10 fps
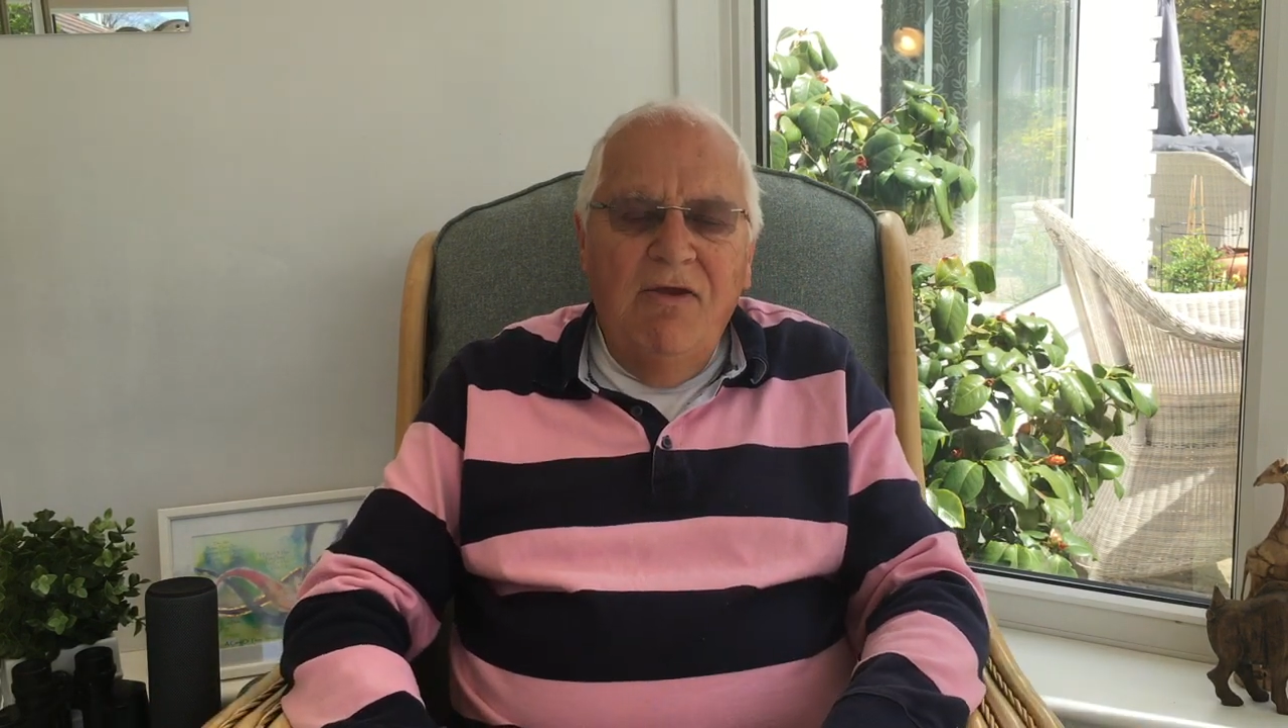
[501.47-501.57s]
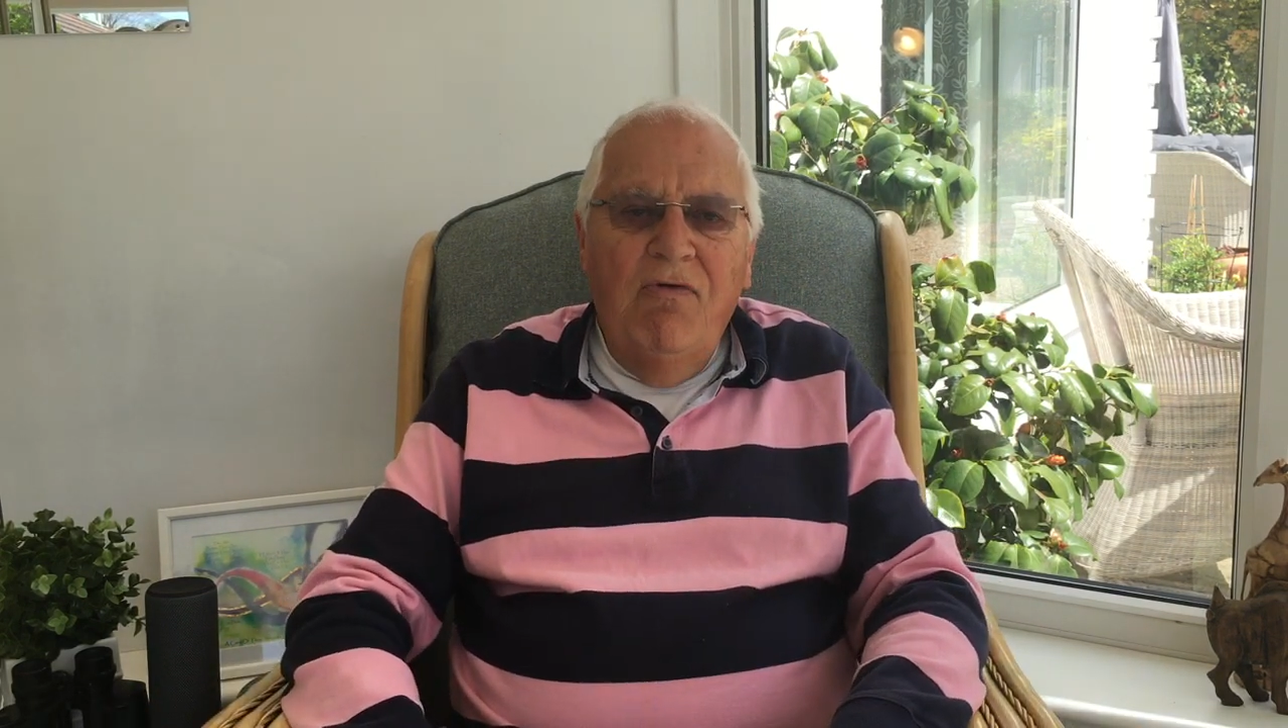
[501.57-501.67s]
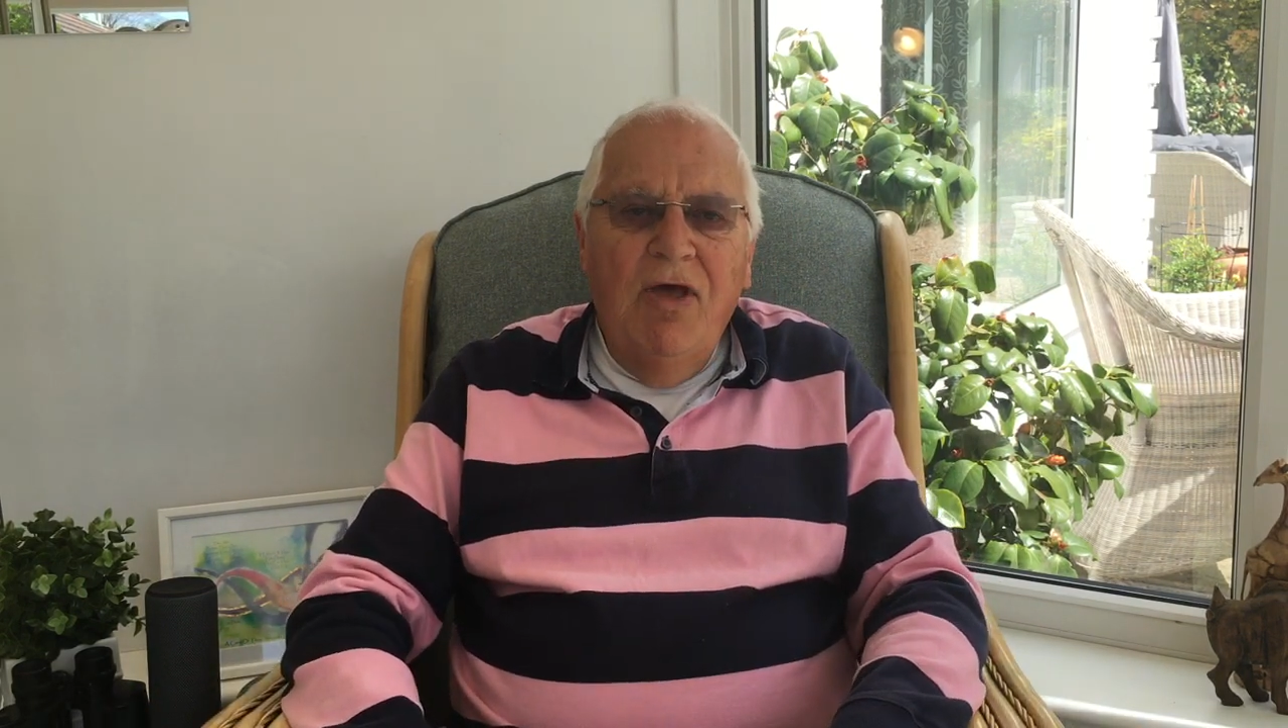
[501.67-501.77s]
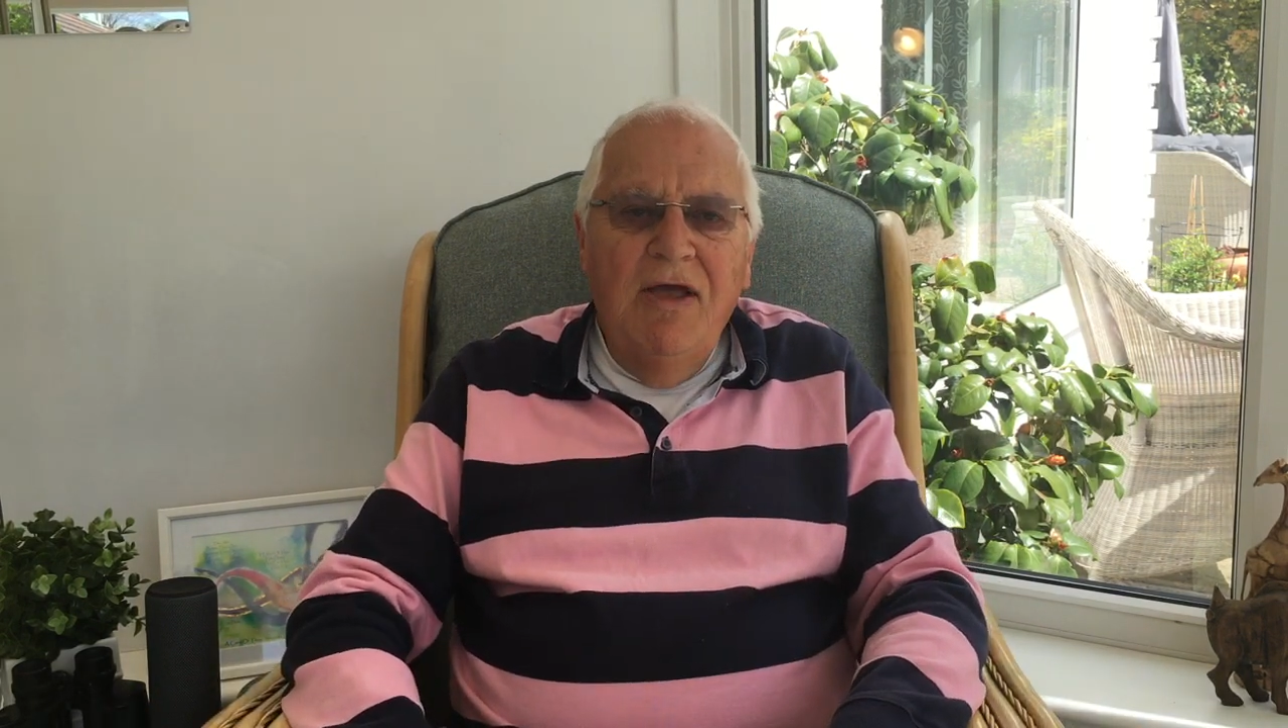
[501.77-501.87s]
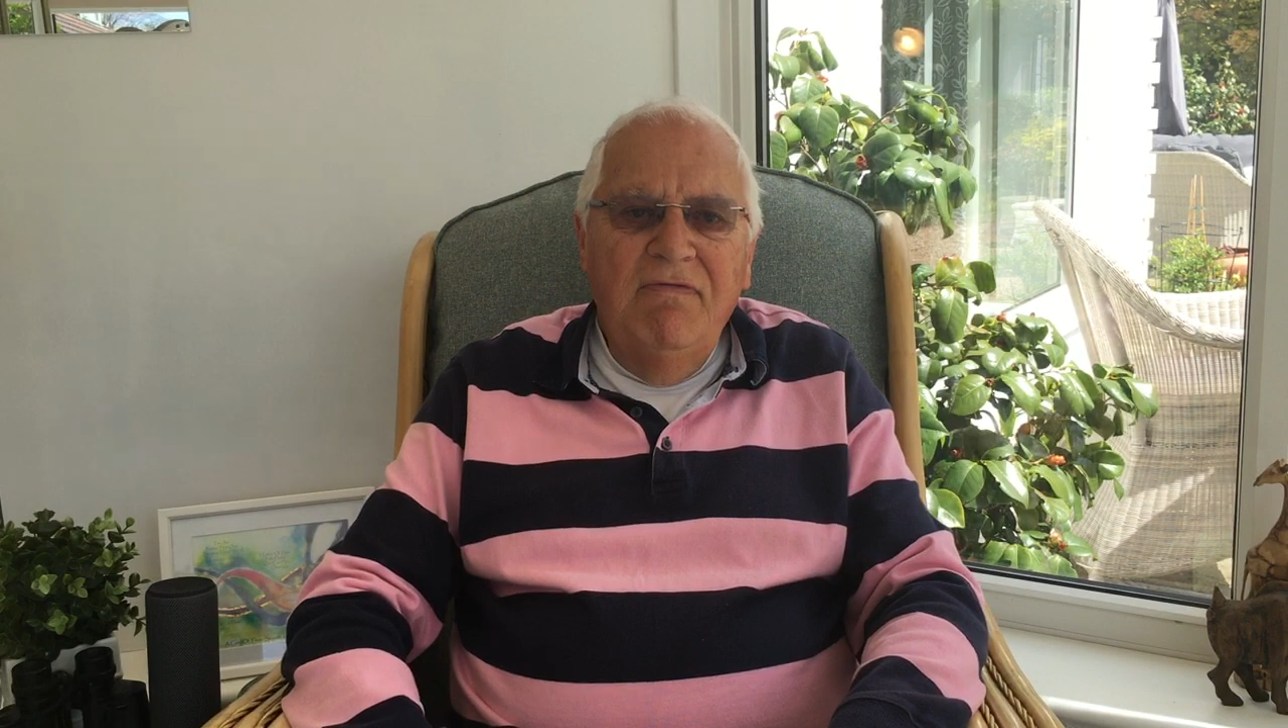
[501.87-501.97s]

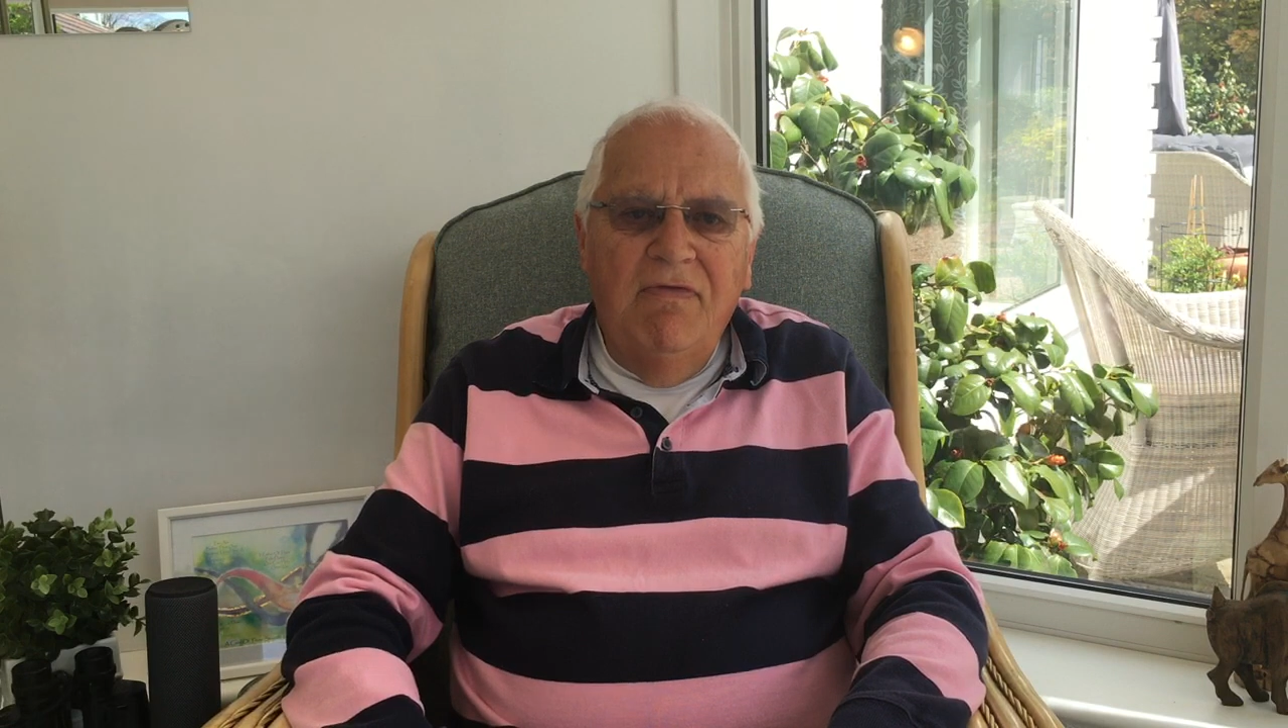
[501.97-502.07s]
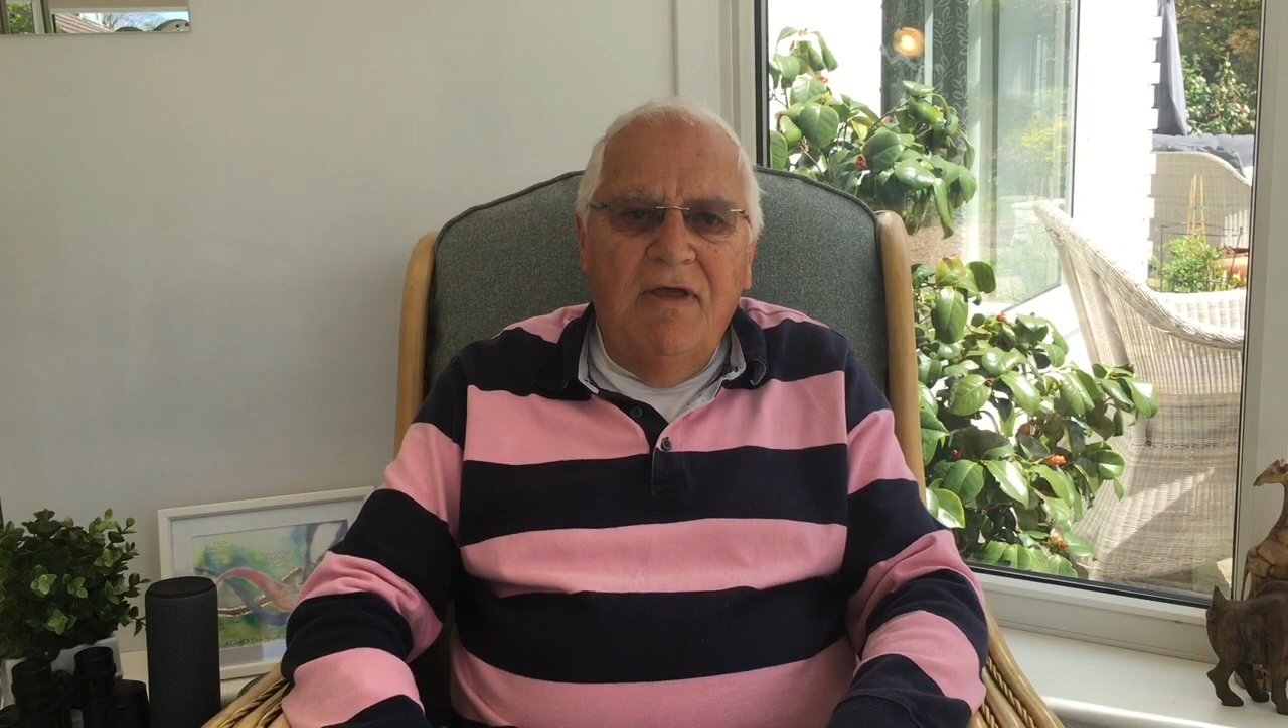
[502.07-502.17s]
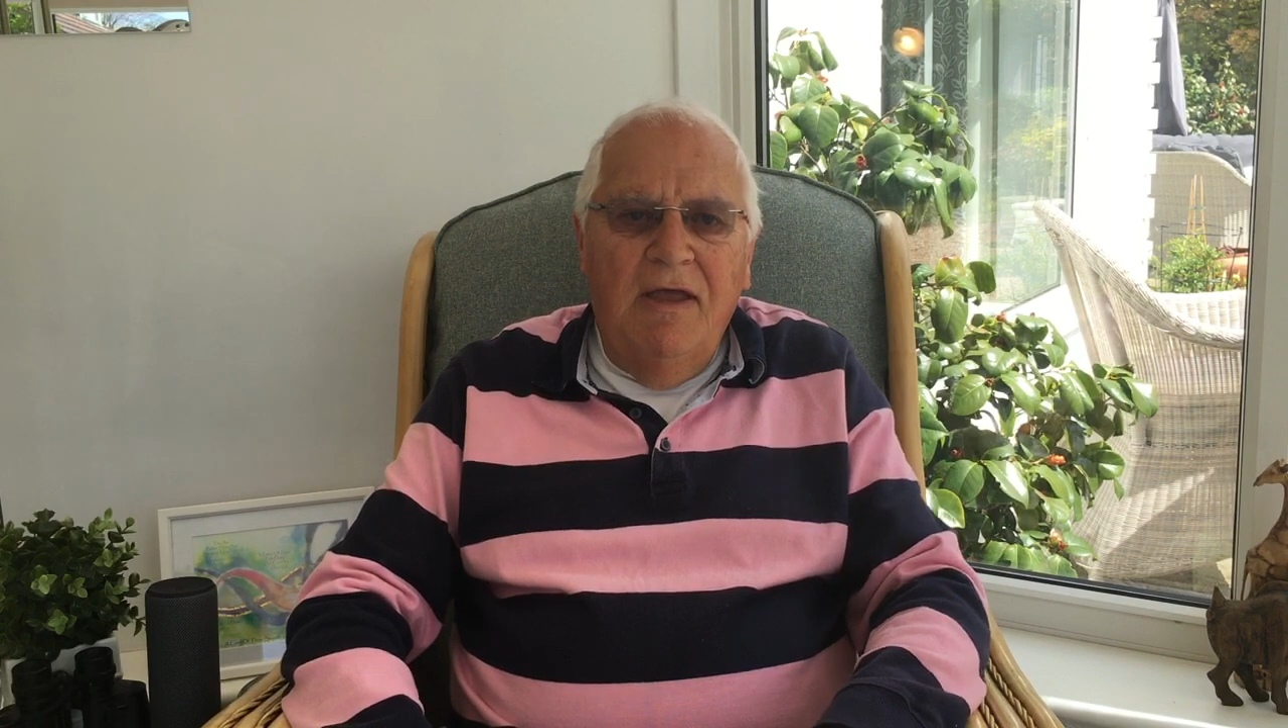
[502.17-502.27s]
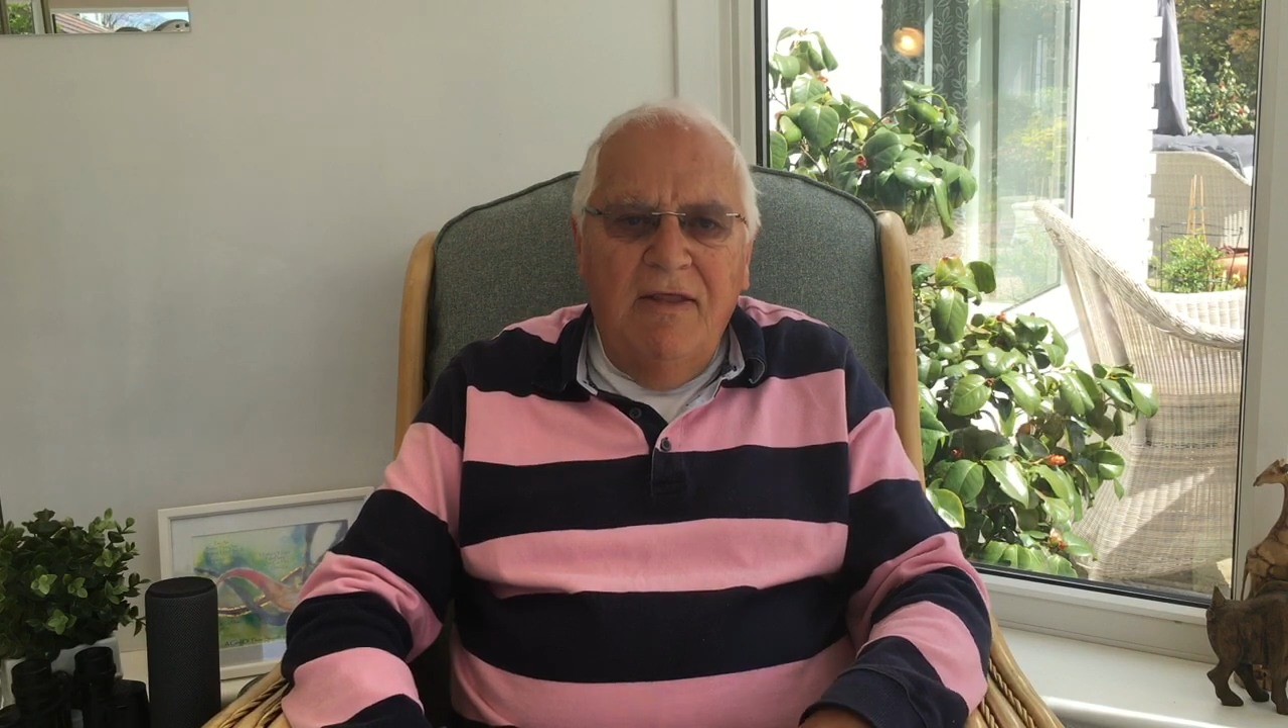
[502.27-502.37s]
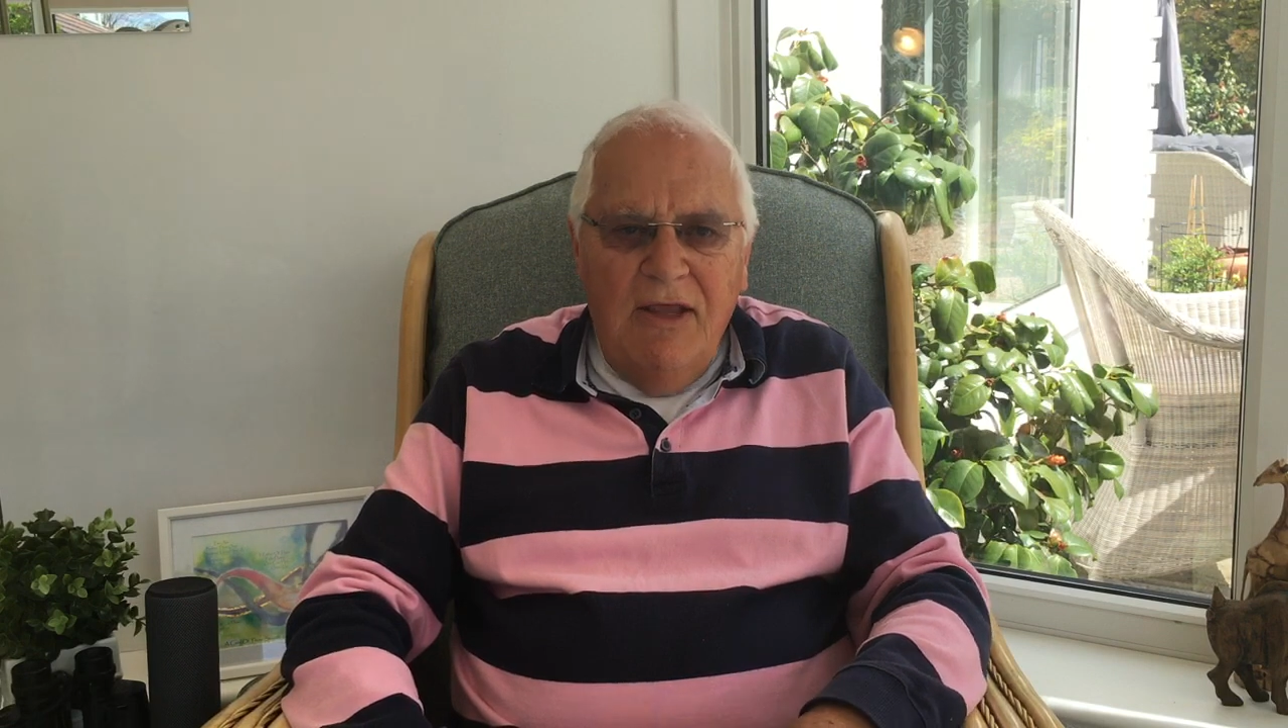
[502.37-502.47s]
arrived there,